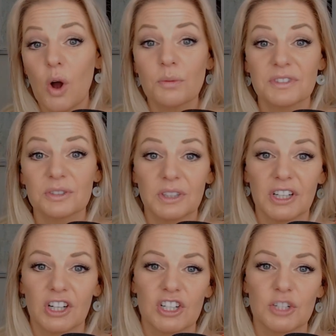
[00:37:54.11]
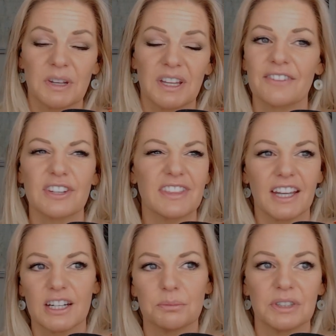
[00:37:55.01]
homeschool encouragement. Everything
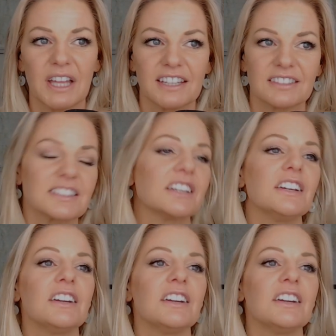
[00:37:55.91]
kind of blends.